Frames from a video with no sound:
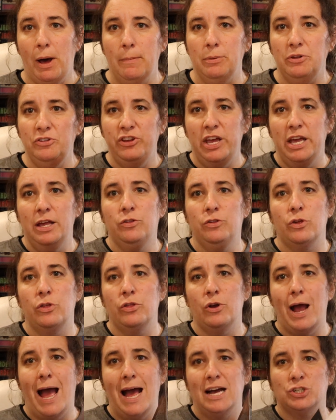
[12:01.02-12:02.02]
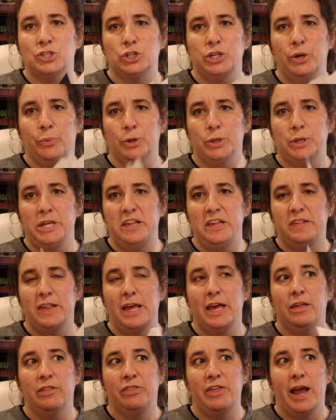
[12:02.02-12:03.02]
Publishing, so they're actually
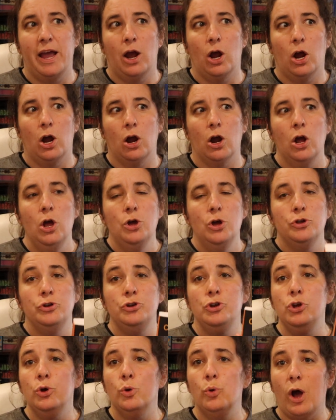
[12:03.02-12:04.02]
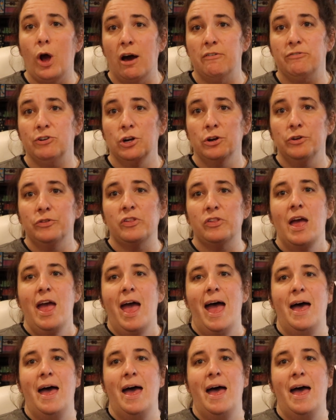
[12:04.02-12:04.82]
releasing their new covers,